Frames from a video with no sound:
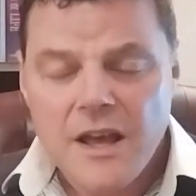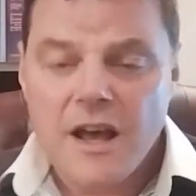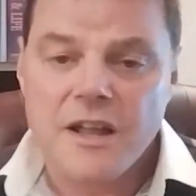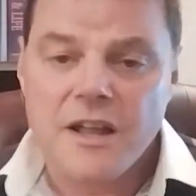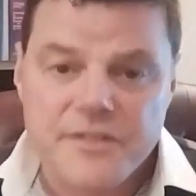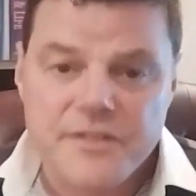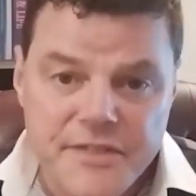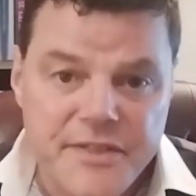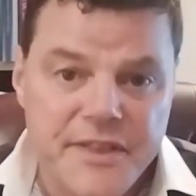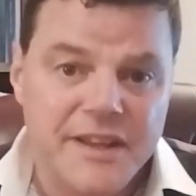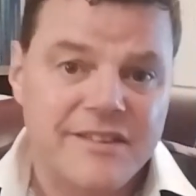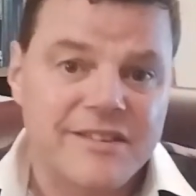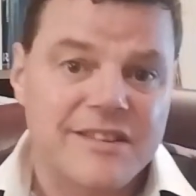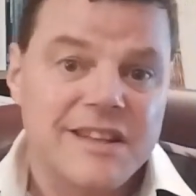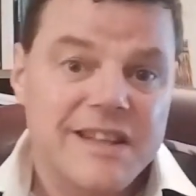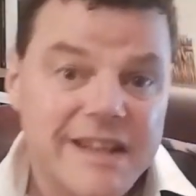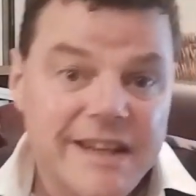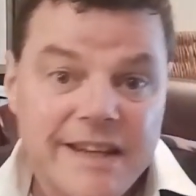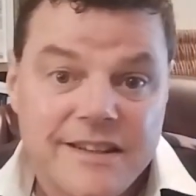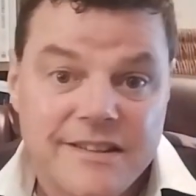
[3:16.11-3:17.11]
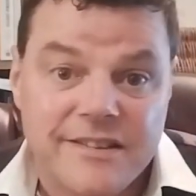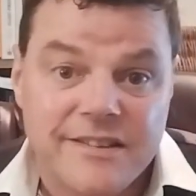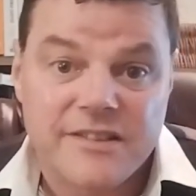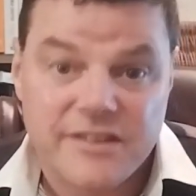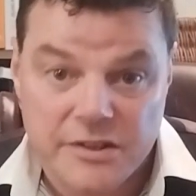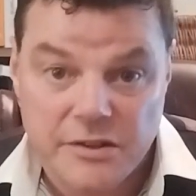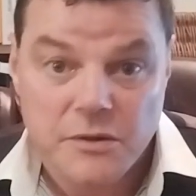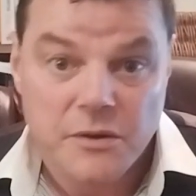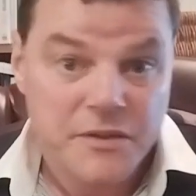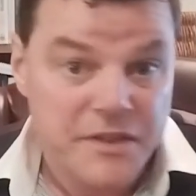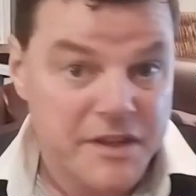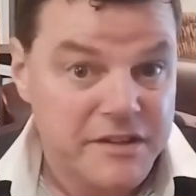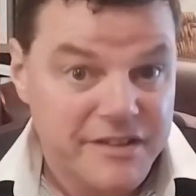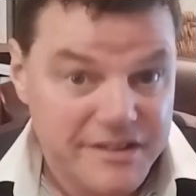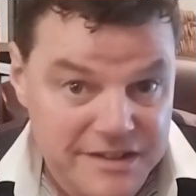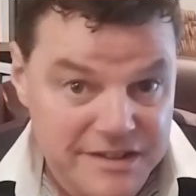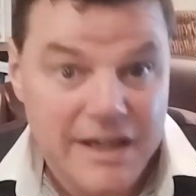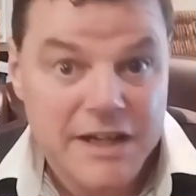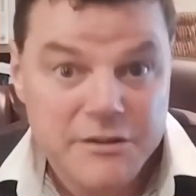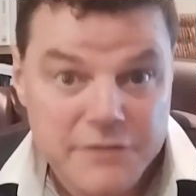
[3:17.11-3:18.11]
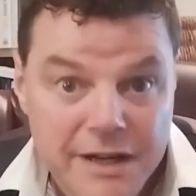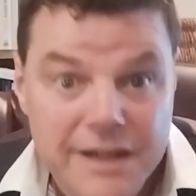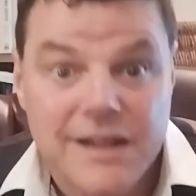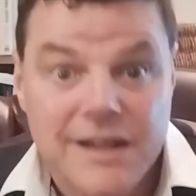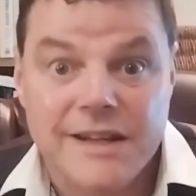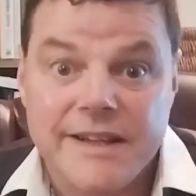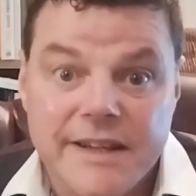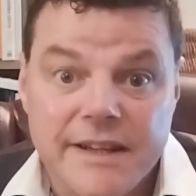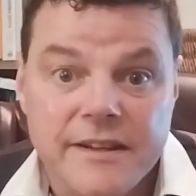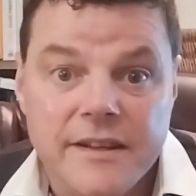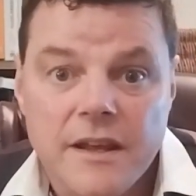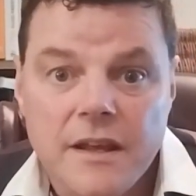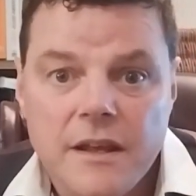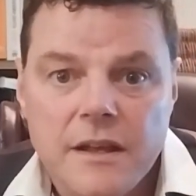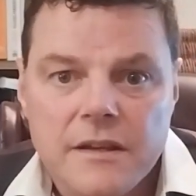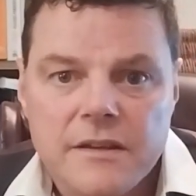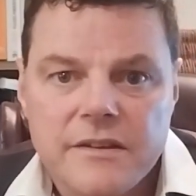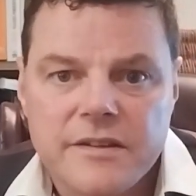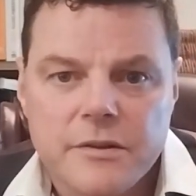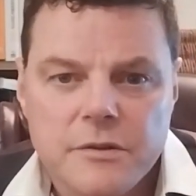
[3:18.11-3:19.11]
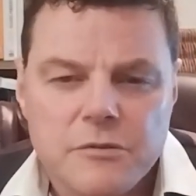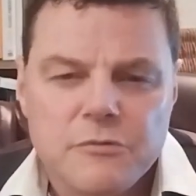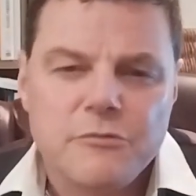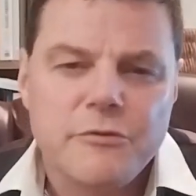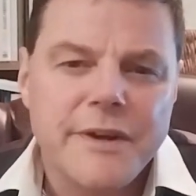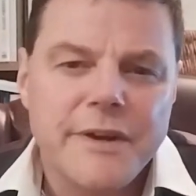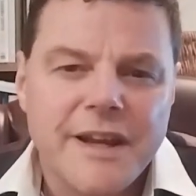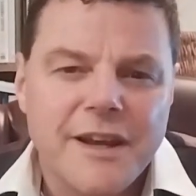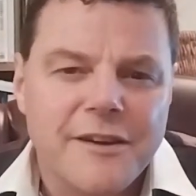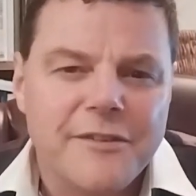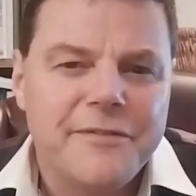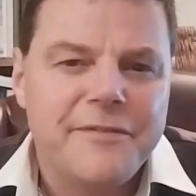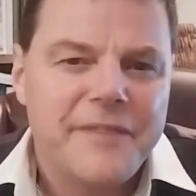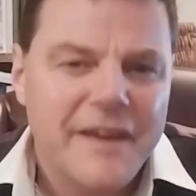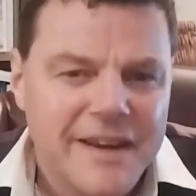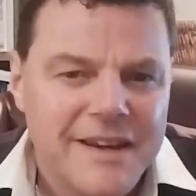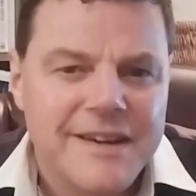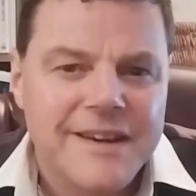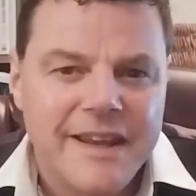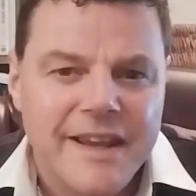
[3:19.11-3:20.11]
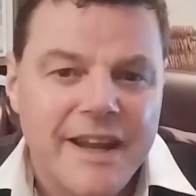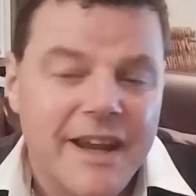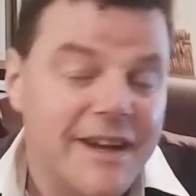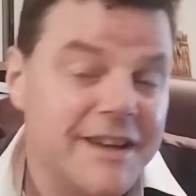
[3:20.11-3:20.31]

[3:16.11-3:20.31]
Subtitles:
And this leads to, and there's a direct lead, to re-offending.